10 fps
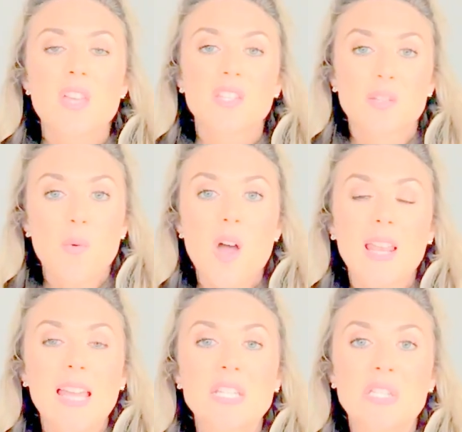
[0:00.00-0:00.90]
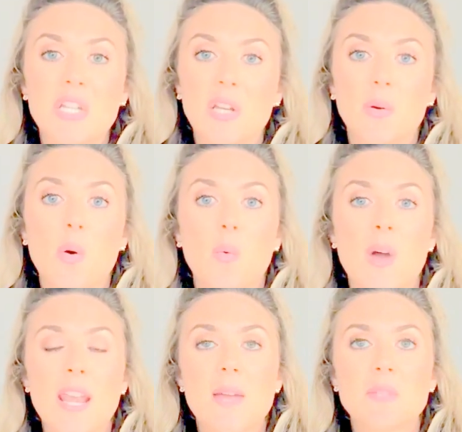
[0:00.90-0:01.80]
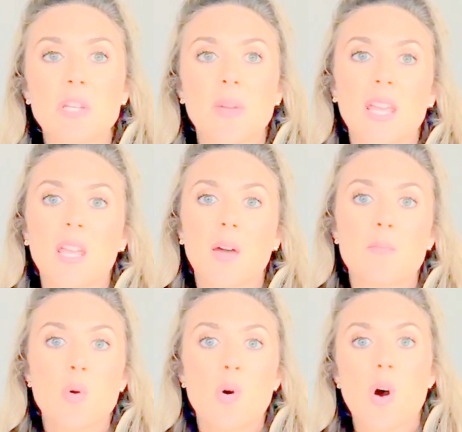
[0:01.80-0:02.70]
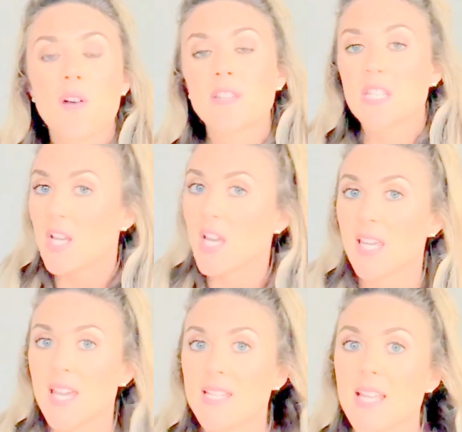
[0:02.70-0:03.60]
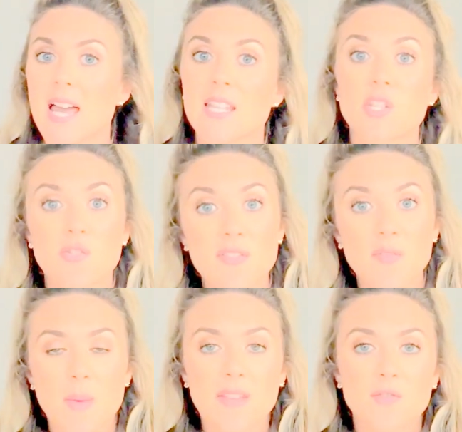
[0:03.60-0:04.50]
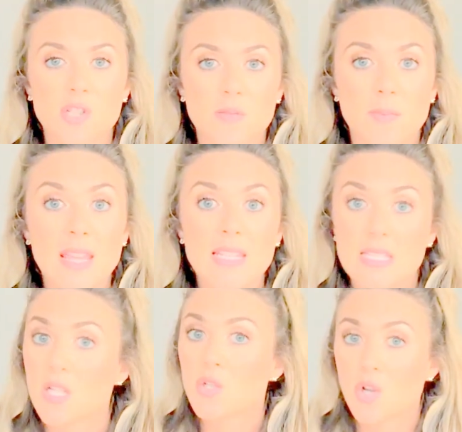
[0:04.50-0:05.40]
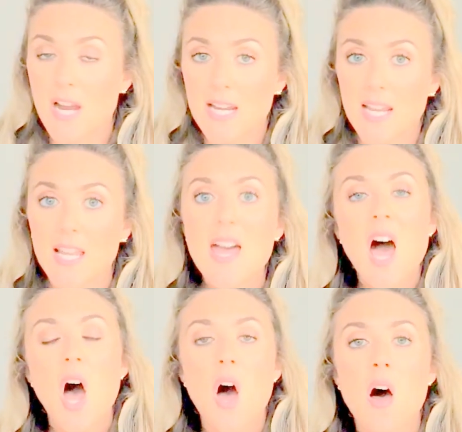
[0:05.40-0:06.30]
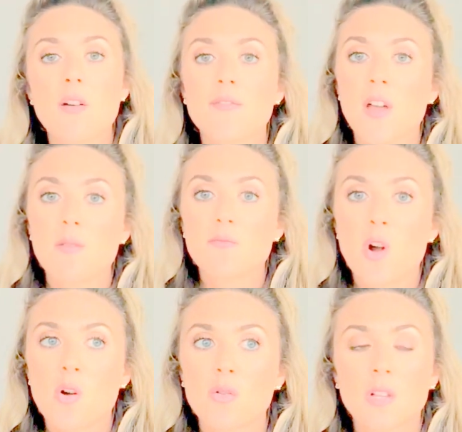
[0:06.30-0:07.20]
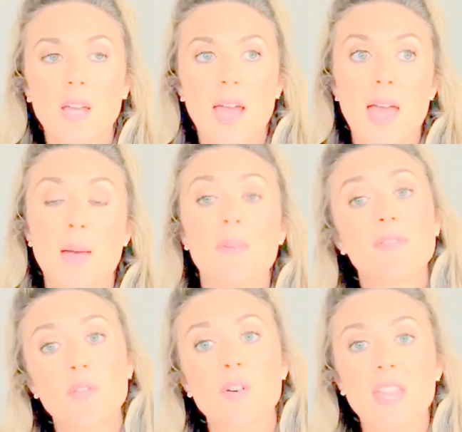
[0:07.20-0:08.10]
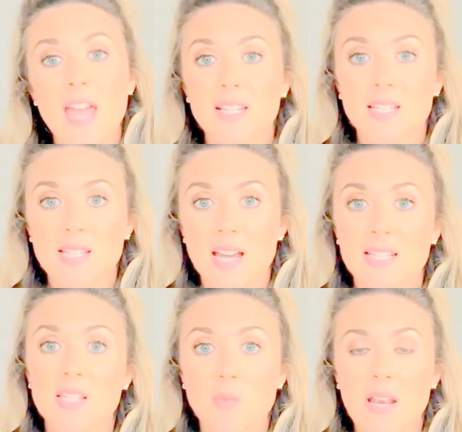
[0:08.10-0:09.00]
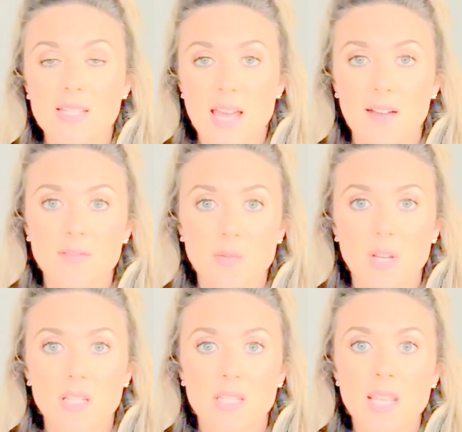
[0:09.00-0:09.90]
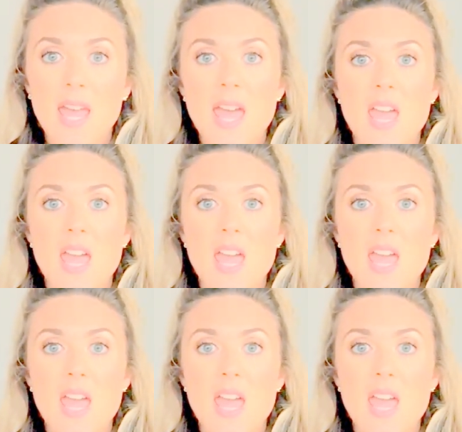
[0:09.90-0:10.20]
So what I like to do when I'm doing more of circuits and strength-based training, I'll foam roll before the exercise as well as afterwards.